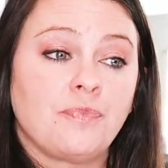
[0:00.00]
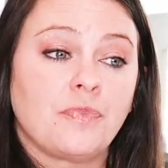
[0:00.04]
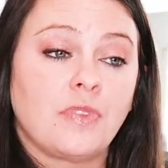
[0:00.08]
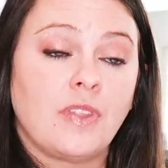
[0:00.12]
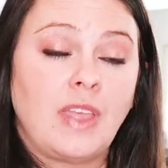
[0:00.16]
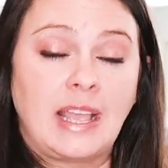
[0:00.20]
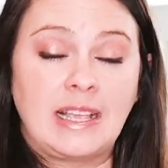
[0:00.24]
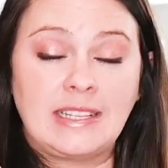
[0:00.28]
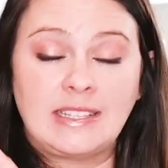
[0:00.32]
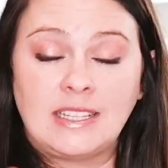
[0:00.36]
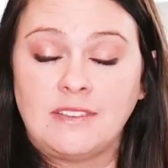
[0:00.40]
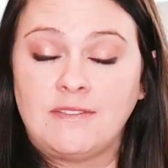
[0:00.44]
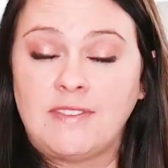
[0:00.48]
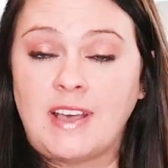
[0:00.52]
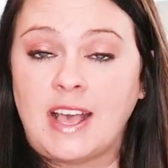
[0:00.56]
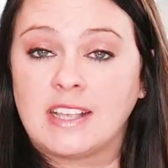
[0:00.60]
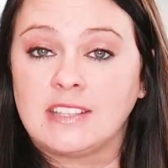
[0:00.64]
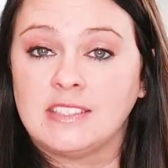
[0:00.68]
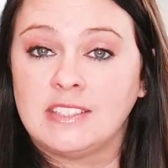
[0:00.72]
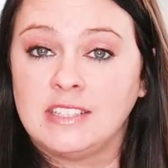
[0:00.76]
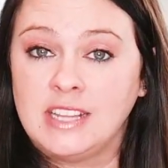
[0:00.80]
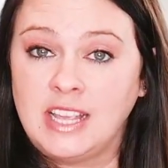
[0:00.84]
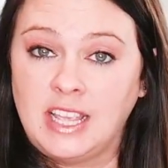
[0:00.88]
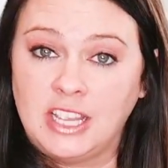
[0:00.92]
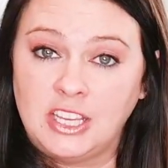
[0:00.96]
like I said,
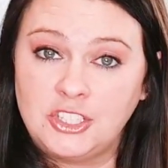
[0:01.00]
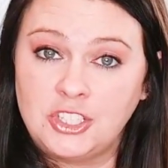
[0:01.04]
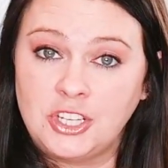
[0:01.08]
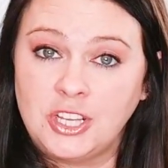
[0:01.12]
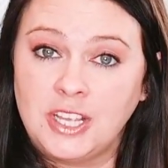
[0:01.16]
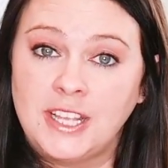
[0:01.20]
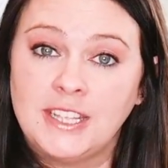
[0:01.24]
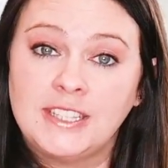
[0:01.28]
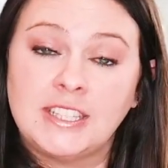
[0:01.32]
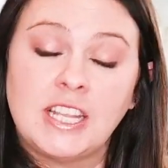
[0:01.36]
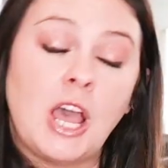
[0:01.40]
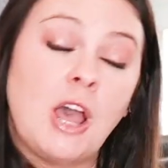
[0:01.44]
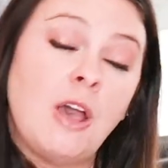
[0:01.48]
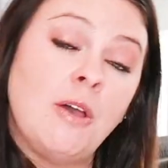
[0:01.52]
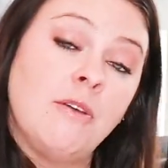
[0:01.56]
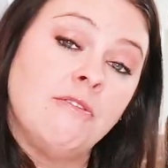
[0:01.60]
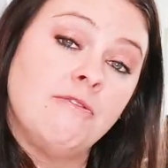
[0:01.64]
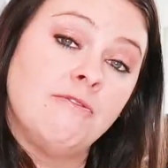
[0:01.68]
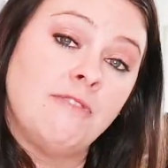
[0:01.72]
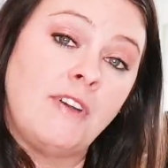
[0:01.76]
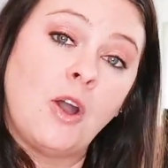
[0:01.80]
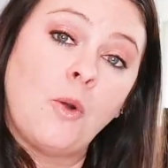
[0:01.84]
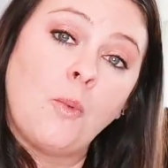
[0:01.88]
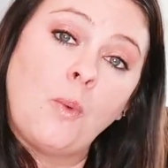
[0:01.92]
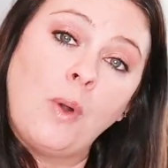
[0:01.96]
vaccinations
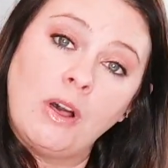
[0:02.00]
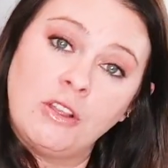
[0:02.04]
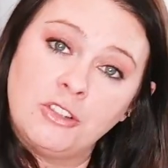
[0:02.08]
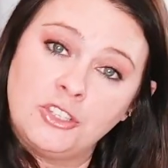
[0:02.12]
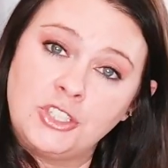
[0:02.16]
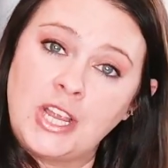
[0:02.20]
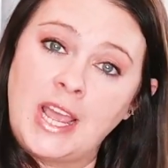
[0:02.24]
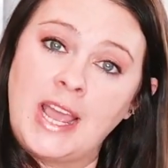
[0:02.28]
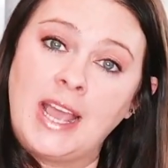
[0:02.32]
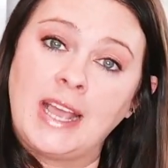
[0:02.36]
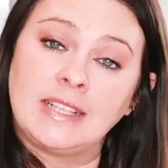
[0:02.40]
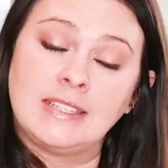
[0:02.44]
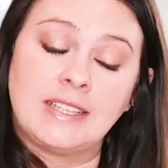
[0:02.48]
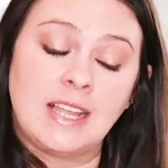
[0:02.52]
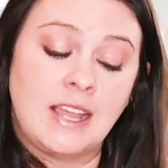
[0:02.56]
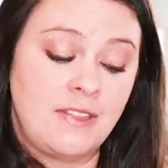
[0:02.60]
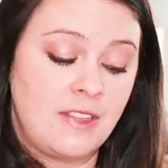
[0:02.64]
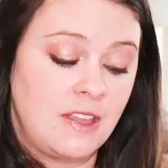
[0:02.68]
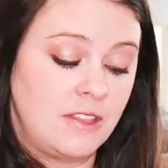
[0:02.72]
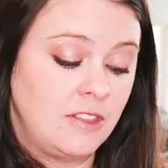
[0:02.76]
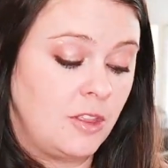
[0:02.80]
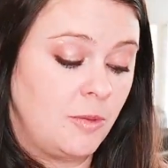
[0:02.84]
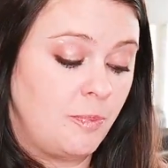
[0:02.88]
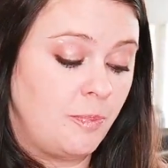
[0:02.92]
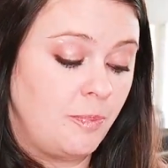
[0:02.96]
and vet well checks, and
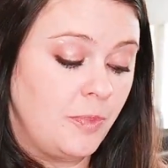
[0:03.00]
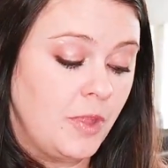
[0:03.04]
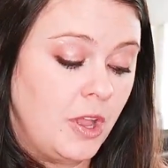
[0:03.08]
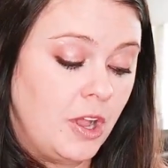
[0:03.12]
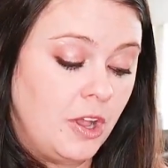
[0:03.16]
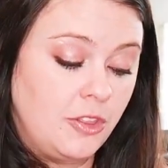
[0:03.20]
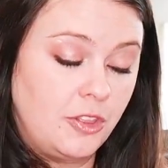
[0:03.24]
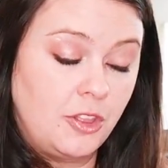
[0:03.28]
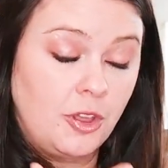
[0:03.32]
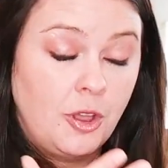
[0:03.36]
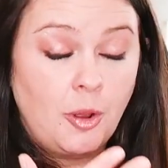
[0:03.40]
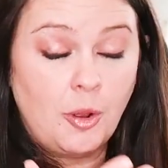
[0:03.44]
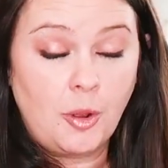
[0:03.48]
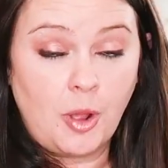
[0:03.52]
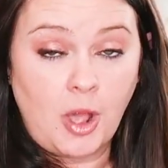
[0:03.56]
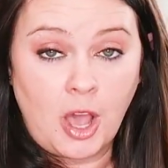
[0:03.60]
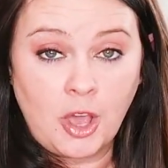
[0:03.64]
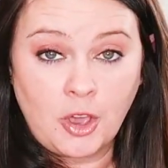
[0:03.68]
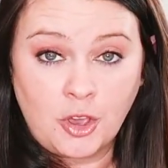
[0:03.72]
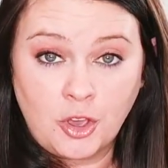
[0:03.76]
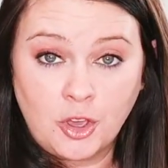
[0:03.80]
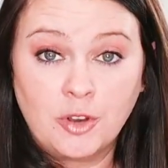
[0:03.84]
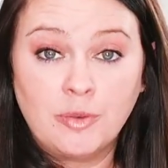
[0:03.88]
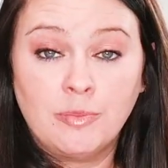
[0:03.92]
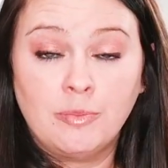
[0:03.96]
then
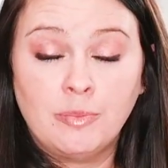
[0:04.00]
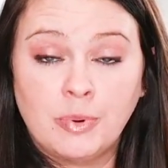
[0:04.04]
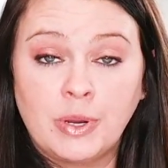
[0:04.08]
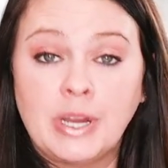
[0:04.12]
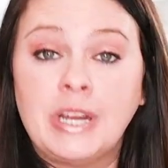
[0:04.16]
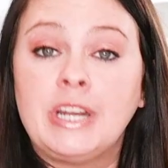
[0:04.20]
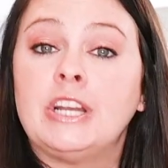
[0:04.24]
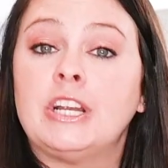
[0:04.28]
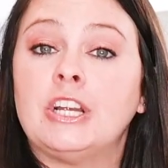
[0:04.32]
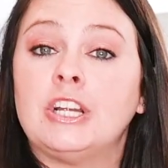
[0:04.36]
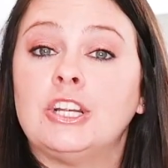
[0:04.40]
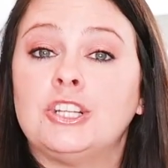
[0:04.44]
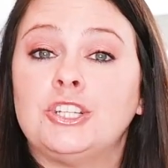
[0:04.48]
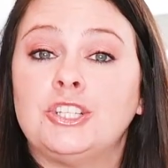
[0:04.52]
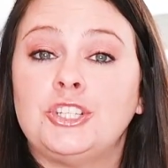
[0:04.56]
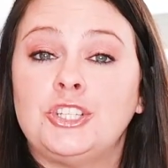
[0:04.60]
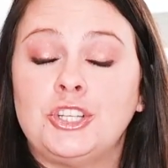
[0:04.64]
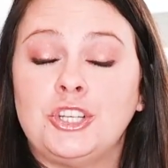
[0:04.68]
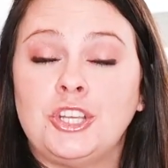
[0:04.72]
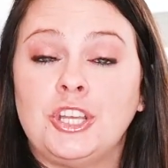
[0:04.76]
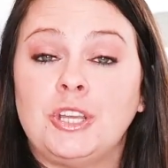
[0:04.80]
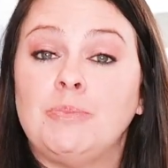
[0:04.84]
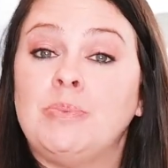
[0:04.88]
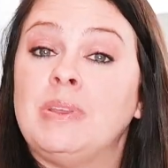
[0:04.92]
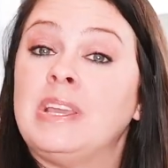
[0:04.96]
a good breeder
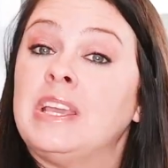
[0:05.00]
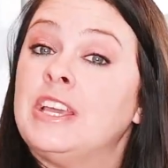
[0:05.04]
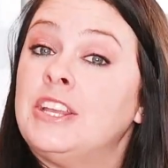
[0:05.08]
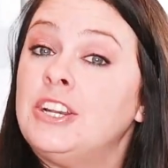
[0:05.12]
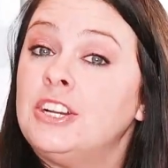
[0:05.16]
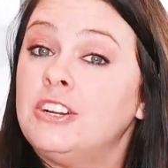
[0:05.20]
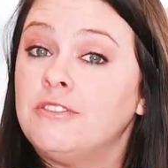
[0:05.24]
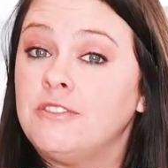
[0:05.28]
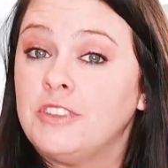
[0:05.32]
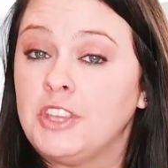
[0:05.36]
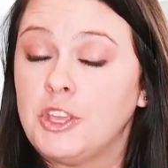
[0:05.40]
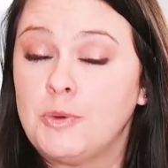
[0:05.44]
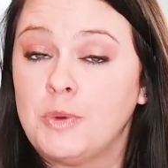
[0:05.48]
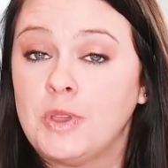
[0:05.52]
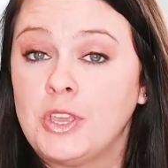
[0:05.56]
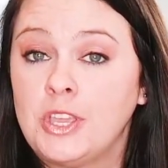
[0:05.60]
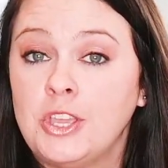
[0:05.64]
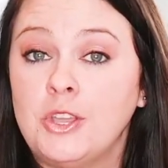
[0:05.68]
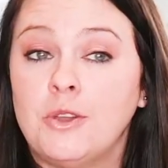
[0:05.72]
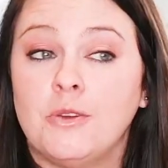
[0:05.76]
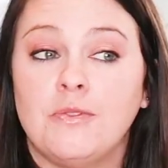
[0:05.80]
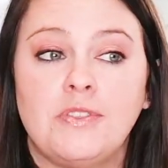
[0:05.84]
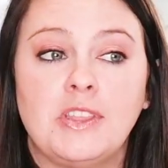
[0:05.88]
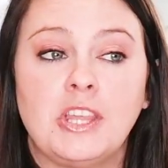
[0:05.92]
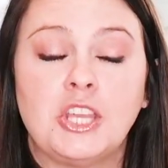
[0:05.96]
should be interviewing you.